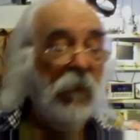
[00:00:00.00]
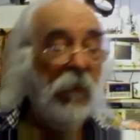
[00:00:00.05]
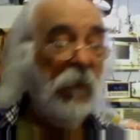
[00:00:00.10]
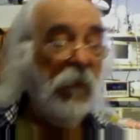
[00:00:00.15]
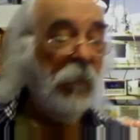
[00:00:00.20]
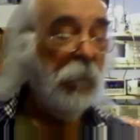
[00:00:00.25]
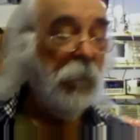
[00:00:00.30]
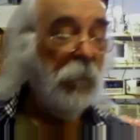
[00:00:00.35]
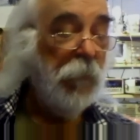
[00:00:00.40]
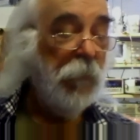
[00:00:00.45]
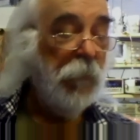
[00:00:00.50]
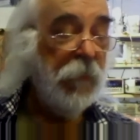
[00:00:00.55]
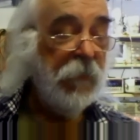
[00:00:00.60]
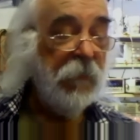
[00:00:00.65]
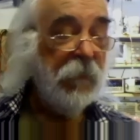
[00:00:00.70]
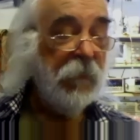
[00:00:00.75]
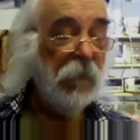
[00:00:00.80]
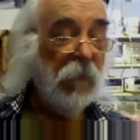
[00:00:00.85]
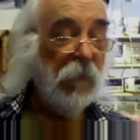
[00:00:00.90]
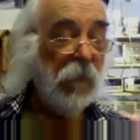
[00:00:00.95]

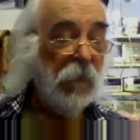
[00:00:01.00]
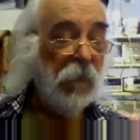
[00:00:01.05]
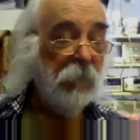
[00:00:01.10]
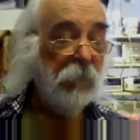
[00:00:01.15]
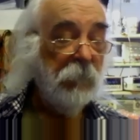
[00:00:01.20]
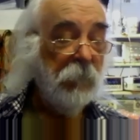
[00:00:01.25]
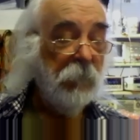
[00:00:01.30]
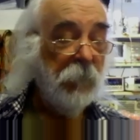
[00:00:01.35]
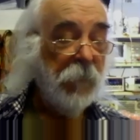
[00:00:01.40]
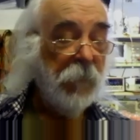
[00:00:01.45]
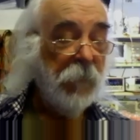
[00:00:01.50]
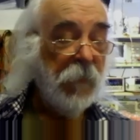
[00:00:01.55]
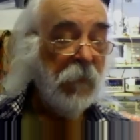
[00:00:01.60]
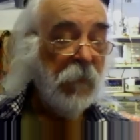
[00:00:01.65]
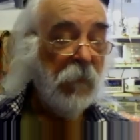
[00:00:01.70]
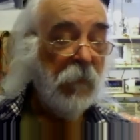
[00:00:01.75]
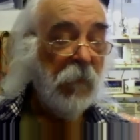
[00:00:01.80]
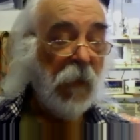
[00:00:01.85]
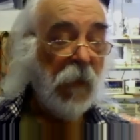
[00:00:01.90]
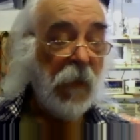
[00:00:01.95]
I
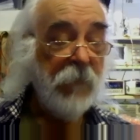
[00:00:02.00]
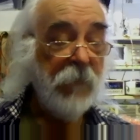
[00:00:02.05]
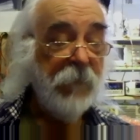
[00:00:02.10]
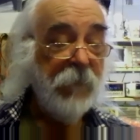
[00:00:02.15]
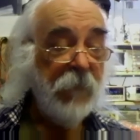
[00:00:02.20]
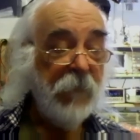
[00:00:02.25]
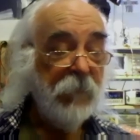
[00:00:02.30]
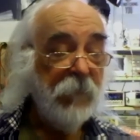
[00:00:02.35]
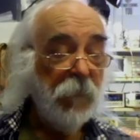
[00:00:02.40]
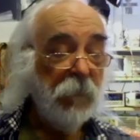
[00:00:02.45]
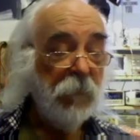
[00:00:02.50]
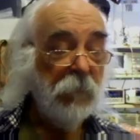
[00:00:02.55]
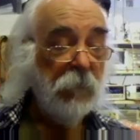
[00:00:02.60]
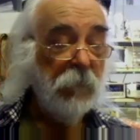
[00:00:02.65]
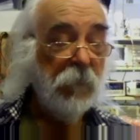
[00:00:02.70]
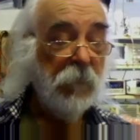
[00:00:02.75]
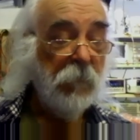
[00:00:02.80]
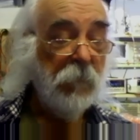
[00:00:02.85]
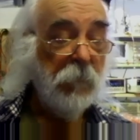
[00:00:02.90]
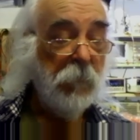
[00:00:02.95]
favor
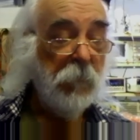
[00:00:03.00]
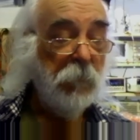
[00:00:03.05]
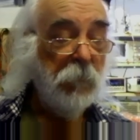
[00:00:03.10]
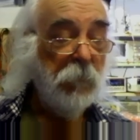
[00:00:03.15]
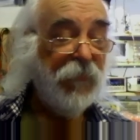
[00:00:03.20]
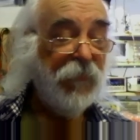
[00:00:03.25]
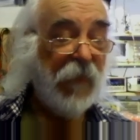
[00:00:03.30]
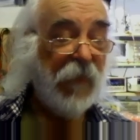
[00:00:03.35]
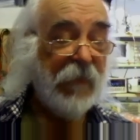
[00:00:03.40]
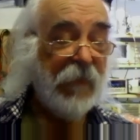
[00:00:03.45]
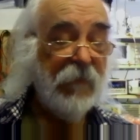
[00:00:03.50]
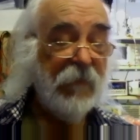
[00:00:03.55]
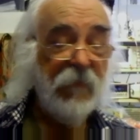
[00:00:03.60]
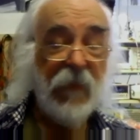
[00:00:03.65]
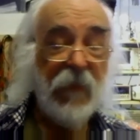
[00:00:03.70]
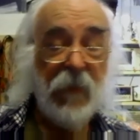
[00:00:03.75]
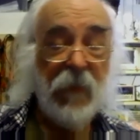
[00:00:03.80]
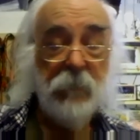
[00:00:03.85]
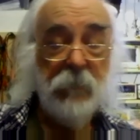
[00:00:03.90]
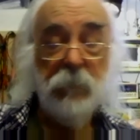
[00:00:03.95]
sighted
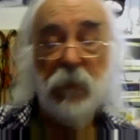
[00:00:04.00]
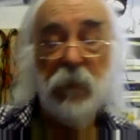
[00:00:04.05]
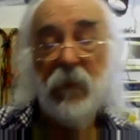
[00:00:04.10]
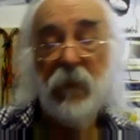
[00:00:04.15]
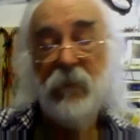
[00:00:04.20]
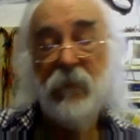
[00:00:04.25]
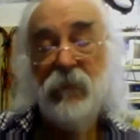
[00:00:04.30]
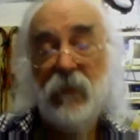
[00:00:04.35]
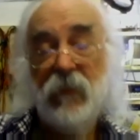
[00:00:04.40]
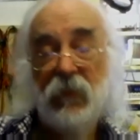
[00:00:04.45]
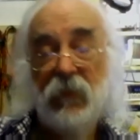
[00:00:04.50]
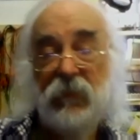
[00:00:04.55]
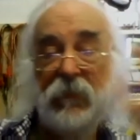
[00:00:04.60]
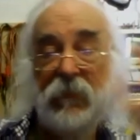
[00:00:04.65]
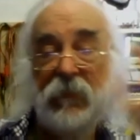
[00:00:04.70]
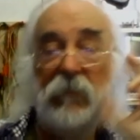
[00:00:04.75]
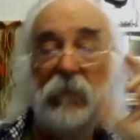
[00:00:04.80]
and blind testing.